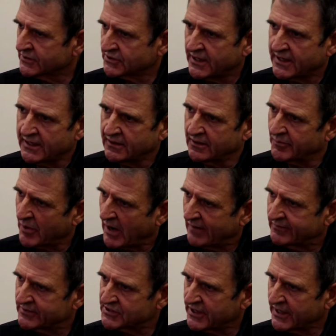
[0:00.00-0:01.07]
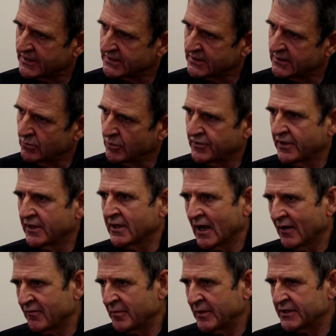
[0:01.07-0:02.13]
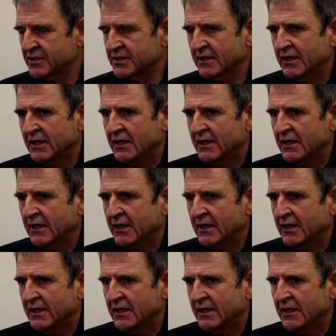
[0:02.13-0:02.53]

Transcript: say in the private sector, within government.